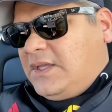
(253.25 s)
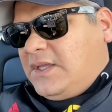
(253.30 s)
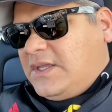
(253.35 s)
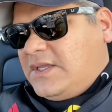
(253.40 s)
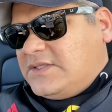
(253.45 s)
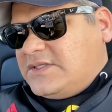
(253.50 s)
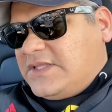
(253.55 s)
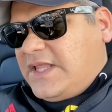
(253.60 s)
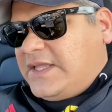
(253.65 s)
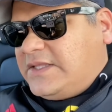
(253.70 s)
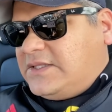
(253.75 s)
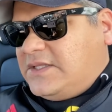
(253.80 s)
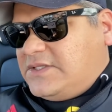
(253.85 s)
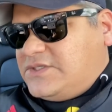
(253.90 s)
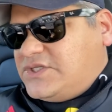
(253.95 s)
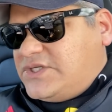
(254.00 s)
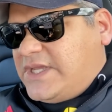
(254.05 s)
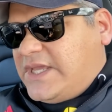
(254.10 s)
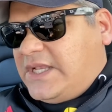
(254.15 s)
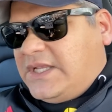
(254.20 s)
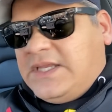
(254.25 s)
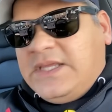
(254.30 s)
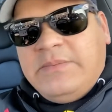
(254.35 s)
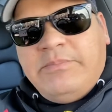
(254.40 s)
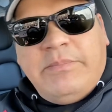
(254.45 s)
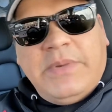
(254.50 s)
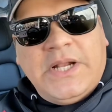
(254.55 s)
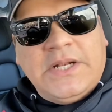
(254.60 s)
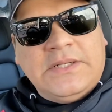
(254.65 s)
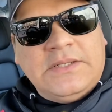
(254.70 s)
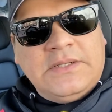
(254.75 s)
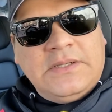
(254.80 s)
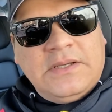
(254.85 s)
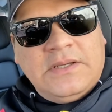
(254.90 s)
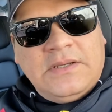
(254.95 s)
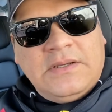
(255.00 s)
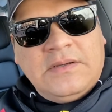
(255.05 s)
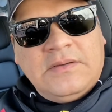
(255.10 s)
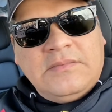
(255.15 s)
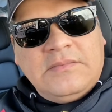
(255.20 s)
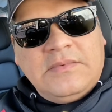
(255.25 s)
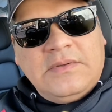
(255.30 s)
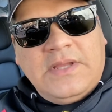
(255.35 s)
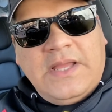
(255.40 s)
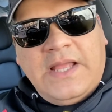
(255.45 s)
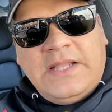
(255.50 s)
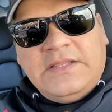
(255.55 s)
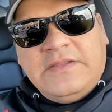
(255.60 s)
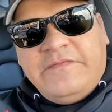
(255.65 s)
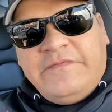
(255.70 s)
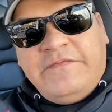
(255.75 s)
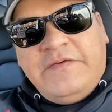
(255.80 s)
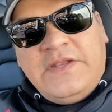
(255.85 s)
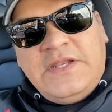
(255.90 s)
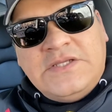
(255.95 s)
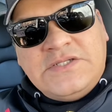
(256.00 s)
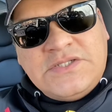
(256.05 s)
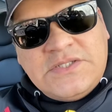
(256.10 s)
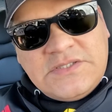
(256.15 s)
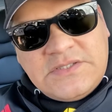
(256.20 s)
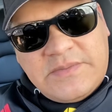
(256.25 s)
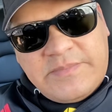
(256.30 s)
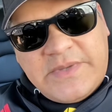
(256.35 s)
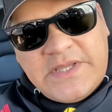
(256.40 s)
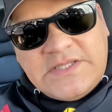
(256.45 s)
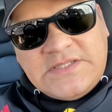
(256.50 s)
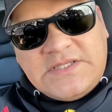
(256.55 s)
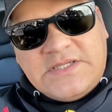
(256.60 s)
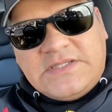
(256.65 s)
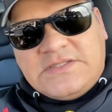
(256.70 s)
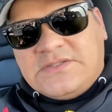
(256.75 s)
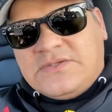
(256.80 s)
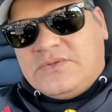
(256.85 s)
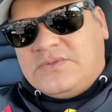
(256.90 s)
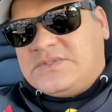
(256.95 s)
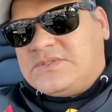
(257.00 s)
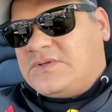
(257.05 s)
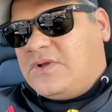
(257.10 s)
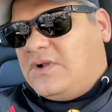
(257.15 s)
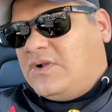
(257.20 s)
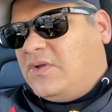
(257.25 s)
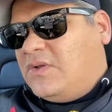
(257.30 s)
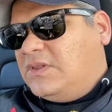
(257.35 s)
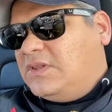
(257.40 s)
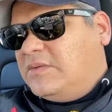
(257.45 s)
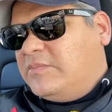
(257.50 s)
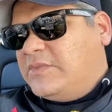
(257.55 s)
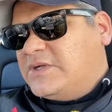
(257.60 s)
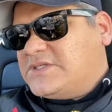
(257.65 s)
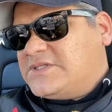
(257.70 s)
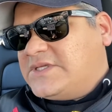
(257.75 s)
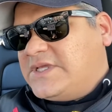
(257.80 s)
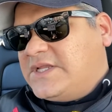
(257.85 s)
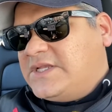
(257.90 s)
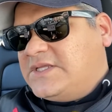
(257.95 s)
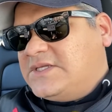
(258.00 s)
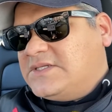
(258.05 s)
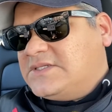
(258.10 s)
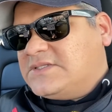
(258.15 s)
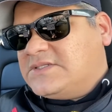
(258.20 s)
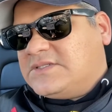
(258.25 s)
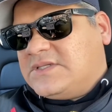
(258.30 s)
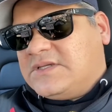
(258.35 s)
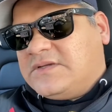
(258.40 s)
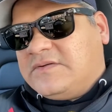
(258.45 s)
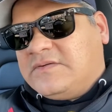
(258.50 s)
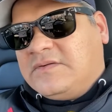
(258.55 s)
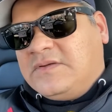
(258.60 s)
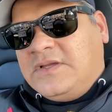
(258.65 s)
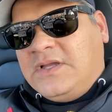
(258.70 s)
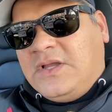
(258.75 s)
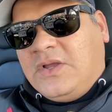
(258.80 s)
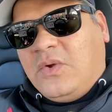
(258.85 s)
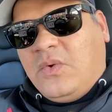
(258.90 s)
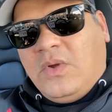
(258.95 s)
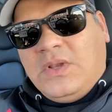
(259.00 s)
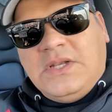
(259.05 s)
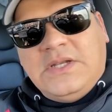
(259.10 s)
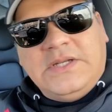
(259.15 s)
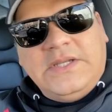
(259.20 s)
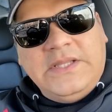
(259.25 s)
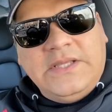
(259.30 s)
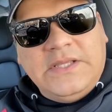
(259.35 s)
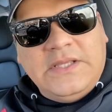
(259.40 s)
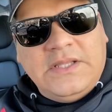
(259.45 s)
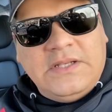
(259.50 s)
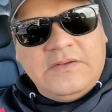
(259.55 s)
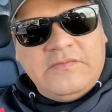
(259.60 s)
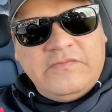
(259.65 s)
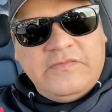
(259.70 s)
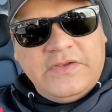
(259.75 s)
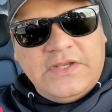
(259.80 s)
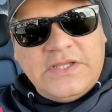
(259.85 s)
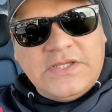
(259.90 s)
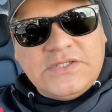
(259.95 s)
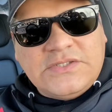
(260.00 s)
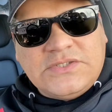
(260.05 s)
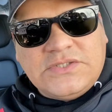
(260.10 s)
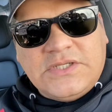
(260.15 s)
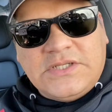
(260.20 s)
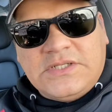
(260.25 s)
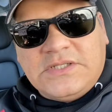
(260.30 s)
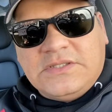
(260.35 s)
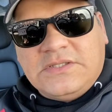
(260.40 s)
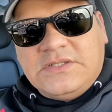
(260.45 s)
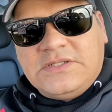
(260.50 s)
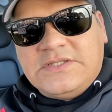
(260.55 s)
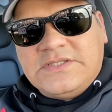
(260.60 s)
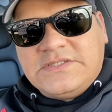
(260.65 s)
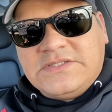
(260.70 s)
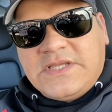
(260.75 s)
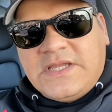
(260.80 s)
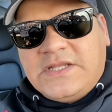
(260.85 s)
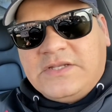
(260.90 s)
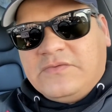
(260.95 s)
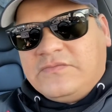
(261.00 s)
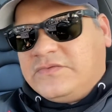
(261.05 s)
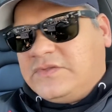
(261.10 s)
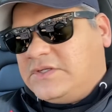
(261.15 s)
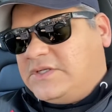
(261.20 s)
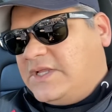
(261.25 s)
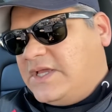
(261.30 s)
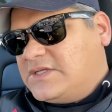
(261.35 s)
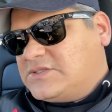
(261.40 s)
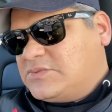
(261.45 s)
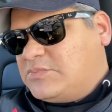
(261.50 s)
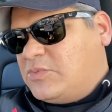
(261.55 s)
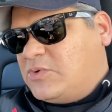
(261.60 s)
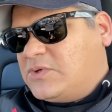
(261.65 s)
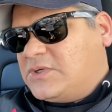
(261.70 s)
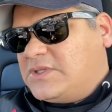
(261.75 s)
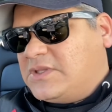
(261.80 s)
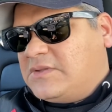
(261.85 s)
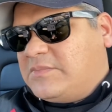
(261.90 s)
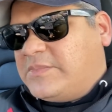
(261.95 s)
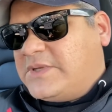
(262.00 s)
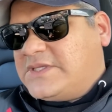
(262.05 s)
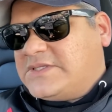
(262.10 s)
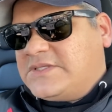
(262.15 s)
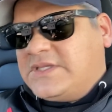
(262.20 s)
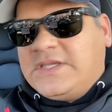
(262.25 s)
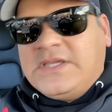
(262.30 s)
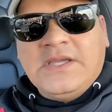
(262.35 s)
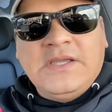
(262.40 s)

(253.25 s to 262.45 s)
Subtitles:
It's like the GLE, but and the finish is amazing. So it's got all the Mercedes quality and finish, and the design of the dashboard is amazing.